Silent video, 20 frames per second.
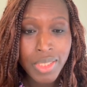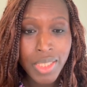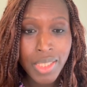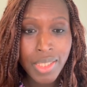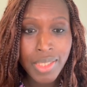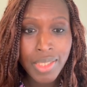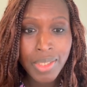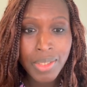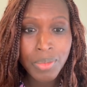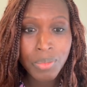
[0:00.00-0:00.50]

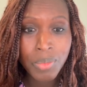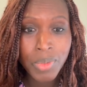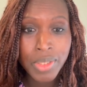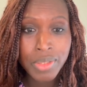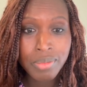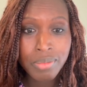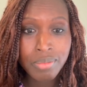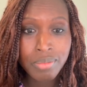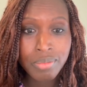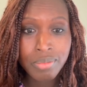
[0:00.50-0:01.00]

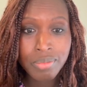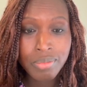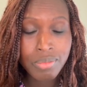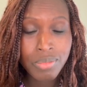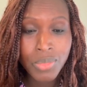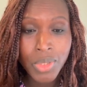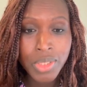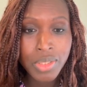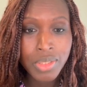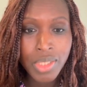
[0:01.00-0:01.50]

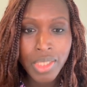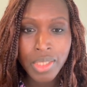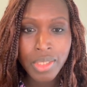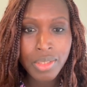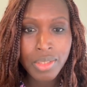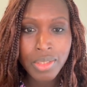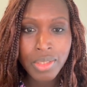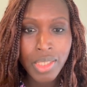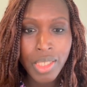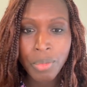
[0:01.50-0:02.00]
One
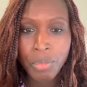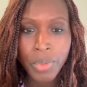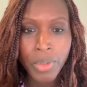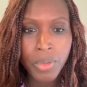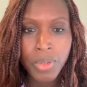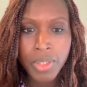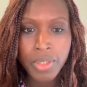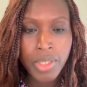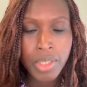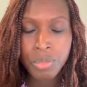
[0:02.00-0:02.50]
day I
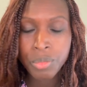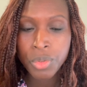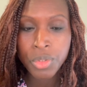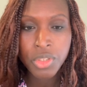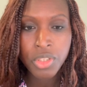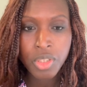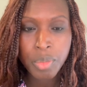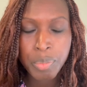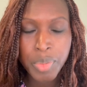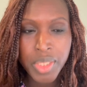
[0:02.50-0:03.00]

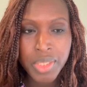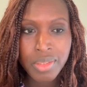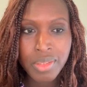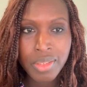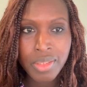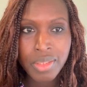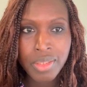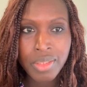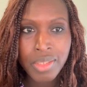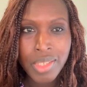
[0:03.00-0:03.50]
woke up
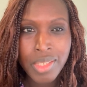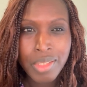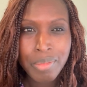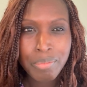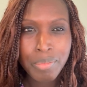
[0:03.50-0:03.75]
and